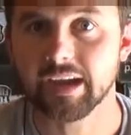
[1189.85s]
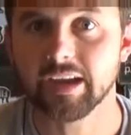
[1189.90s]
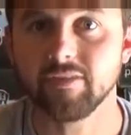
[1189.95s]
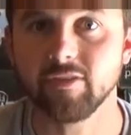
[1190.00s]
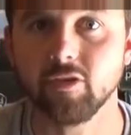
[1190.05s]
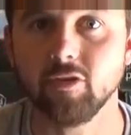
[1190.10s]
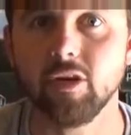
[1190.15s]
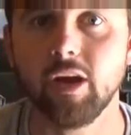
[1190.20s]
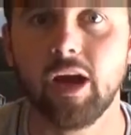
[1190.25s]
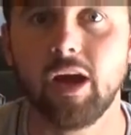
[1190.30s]

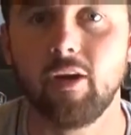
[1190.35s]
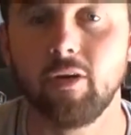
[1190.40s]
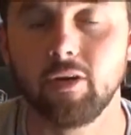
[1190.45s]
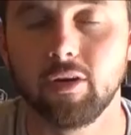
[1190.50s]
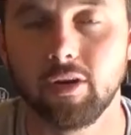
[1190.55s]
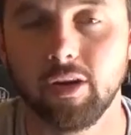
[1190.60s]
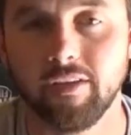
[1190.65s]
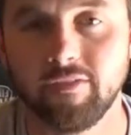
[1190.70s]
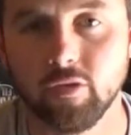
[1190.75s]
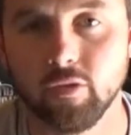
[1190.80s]
If you
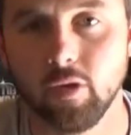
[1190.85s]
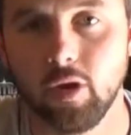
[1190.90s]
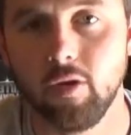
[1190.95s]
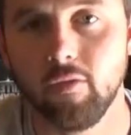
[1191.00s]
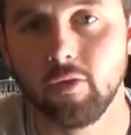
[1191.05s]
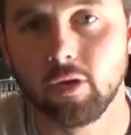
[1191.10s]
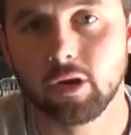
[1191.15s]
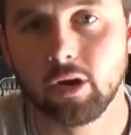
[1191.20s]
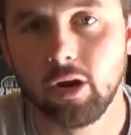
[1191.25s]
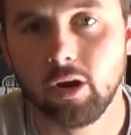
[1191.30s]

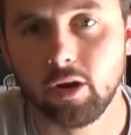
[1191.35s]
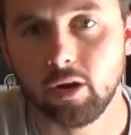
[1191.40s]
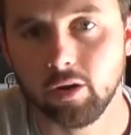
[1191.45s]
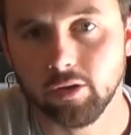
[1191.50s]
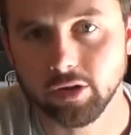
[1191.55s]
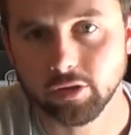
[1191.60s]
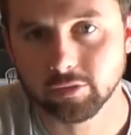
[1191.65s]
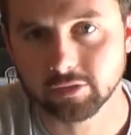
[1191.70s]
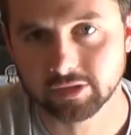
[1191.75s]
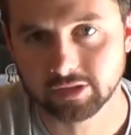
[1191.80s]

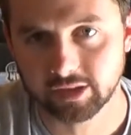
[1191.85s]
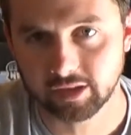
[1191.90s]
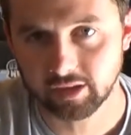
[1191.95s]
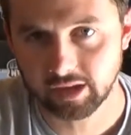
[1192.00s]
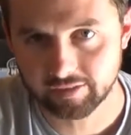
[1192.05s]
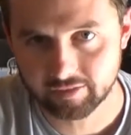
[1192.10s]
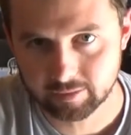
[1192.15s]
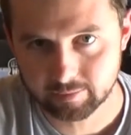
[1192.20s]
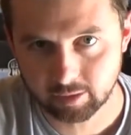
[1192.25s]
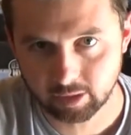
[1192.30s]
overcall, you will scare
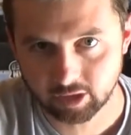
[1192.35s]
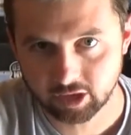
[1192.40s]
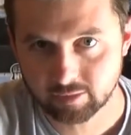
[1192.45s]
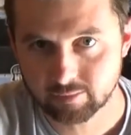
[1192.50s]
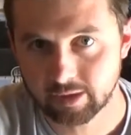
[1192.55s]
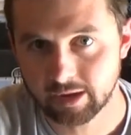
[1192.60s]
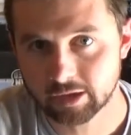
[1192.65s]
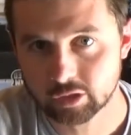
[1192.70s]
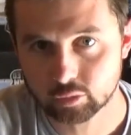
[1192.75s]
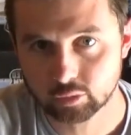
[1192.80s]
every bird. You
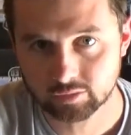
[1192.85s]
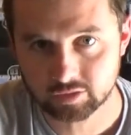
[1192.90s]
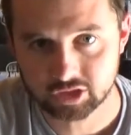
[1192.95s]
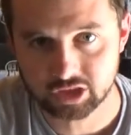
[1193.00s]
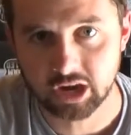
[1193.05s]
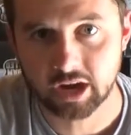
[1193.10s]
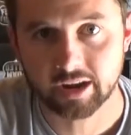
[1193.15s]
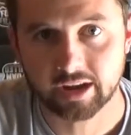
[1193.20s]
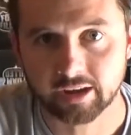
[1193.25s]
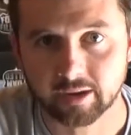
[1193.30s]
might as well
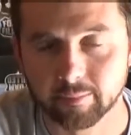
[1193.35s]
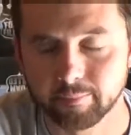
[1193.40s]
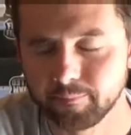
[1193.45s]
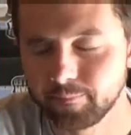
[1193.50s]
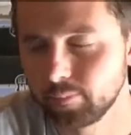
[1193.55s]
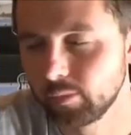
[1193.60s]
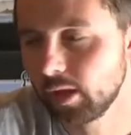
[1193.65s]
shot at them.